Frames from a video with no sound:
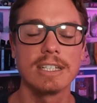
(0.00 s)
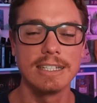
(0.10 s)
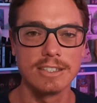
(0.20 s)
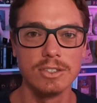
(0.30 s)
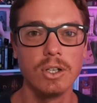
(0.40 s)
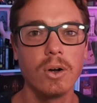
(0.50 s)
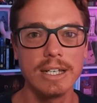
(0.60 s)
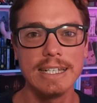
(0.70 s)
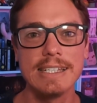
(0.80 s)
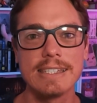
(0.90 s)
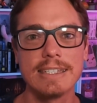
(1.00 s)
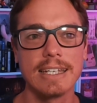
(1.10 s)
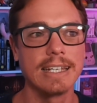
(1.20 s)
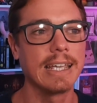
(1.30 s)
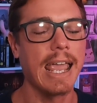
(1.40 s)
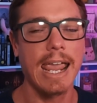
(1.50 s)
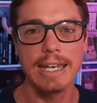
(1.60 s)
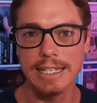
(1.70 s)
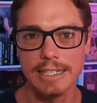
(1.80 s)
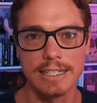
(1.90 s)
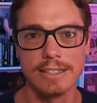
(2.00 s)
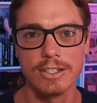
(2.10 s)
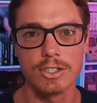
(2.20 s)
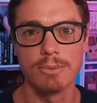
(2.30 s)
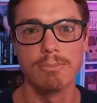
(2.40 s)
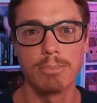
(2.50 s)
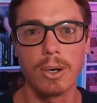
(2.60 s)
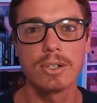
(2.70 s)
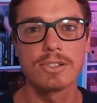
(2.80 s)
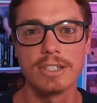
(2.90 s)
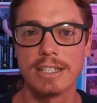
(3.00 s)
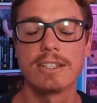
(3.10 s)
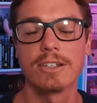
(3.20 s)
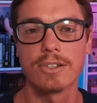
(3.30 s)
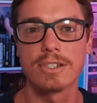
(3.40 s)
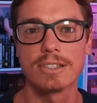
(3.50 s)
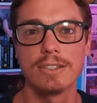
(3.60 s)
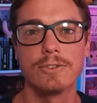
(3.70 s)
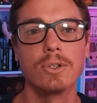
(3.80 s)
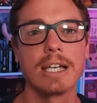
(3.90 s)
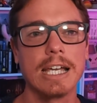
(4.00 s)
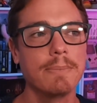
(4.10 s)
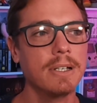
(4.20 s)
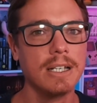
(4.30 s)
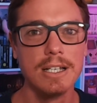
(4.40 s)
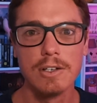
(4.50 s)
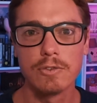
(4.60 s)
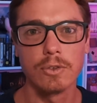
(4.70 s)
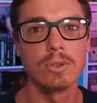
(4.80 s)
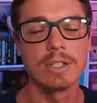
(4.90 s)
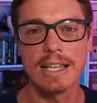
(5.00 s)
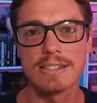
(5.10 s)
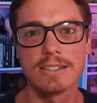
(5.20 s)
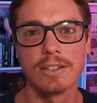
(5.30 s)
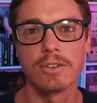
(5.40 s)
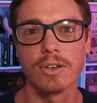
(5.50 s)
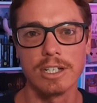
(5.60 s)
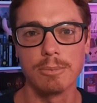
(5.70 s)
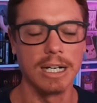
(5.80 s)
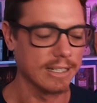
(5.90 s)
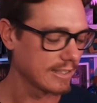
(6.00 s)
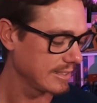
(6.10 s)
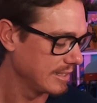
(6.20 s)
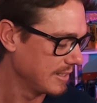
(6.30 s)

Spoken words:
It is not easy getting any condition boxed Nintendo 64 game for less than $30.